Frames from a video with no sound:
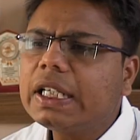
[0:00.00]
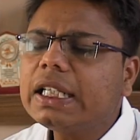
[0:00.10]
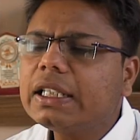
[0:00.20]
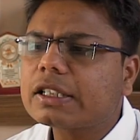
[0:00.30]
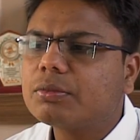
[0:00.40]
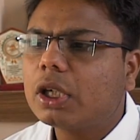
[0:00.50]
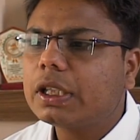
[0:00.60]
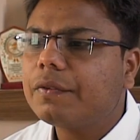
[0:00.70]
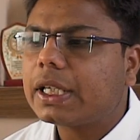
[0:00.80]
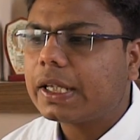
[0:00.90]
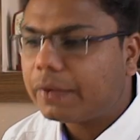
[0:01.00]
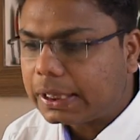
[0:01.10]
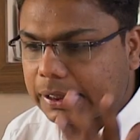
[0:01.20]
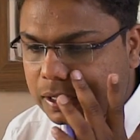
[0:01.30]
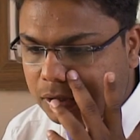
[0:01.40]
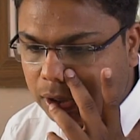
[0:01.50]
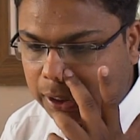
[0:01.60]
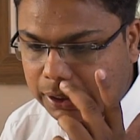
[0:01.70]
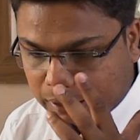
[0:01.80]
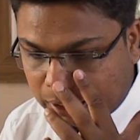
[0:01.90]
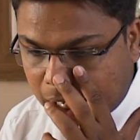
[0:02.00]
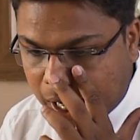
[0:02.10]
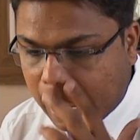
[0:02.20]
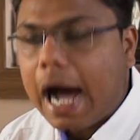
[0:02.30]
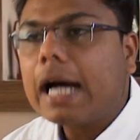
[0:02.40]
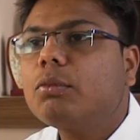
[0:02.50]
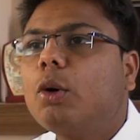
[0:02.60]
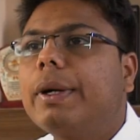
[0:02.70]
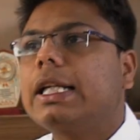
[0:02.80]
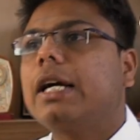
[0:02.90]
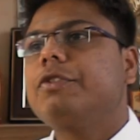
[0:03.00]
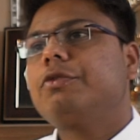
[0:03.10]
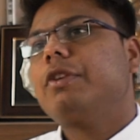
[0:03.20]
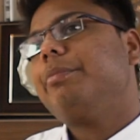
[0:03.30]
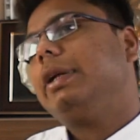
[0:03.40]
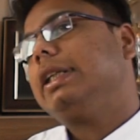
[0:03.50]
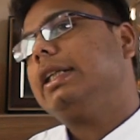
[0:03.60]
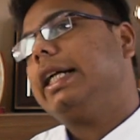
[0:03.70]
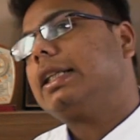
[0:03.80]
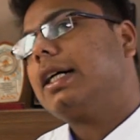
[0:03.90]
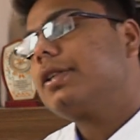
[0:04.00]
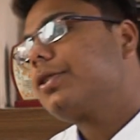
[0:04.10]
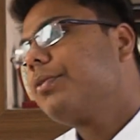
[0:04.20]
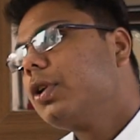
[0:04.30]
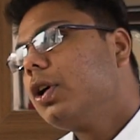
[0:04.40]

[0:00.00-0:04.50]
very next morning when I went and saw that our mobile app which we have built in 8 hours